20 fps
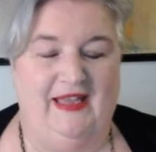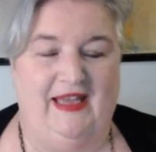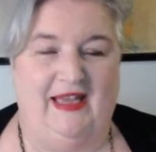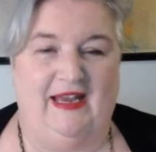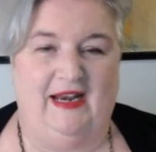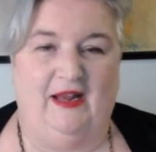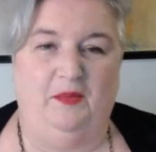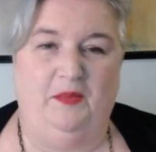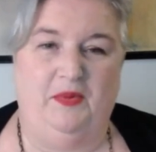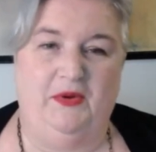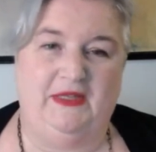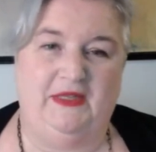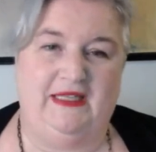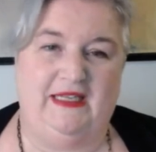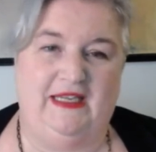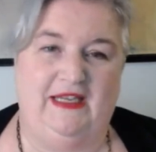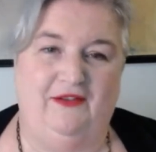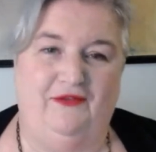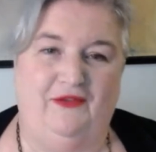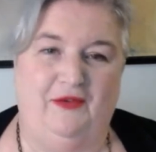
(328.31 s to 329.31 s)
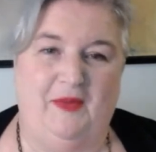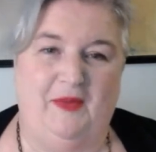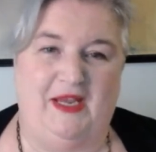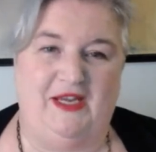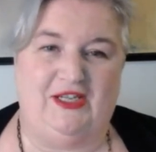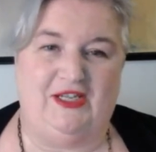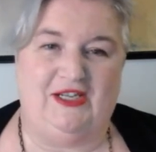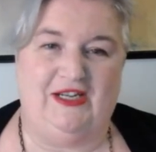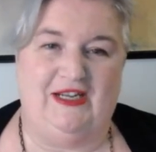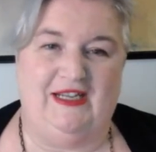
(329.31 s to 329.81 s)
And I'll put the
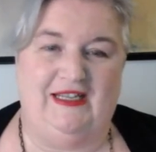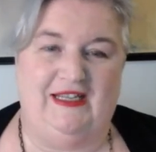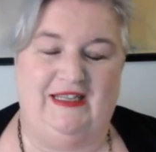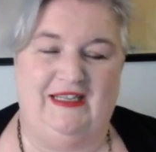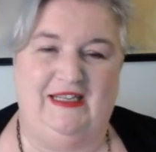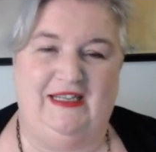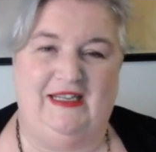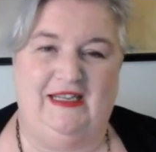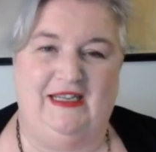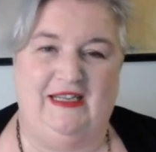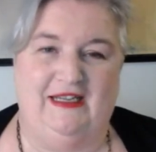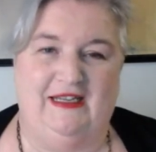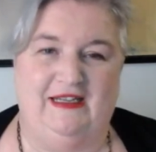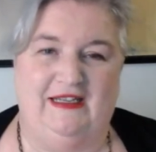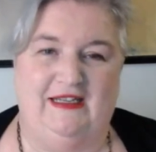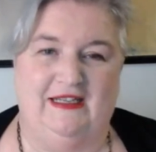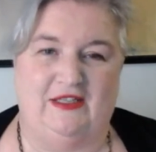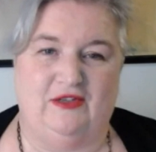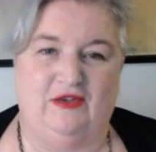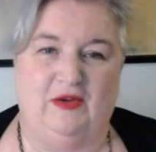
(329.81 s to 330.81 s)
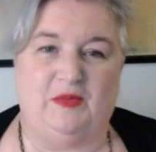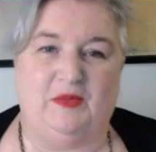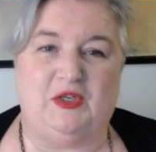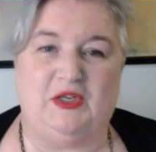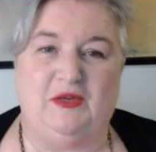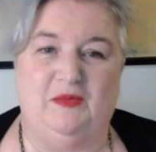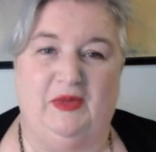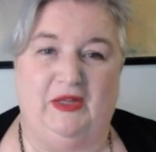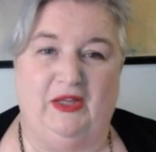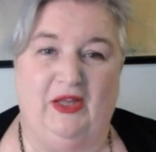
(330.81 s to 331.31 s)
information in the
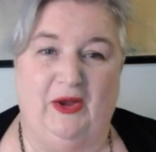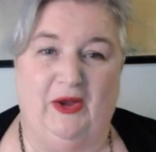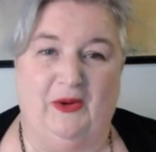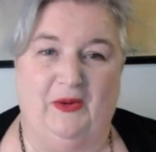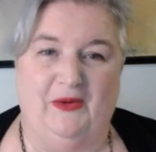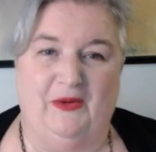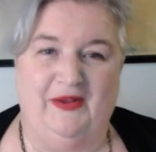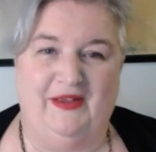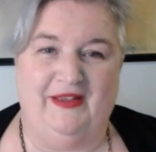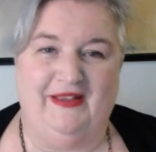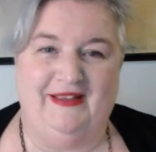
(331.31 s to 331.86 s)
description below.